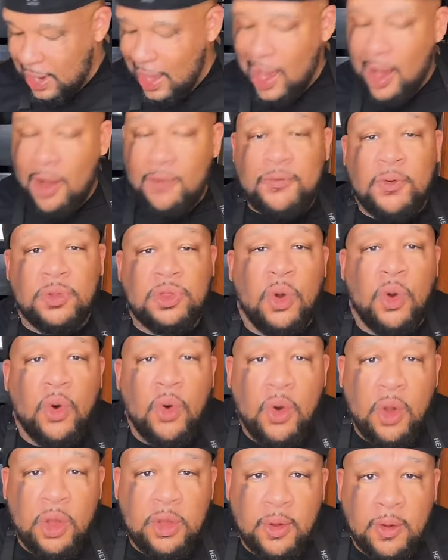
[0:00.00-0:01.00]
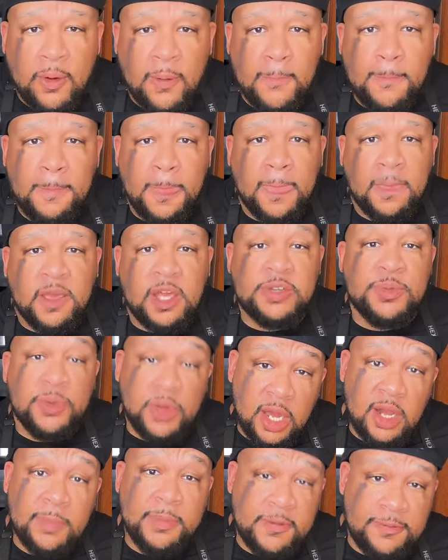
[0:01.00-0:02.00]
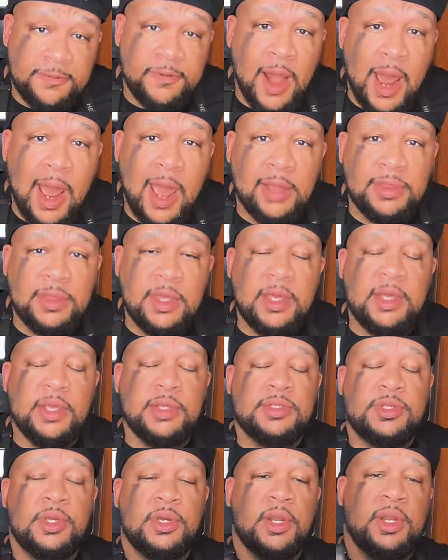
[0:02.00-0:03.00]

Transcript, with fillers: Now, for the oil, because we're gonna be frying these,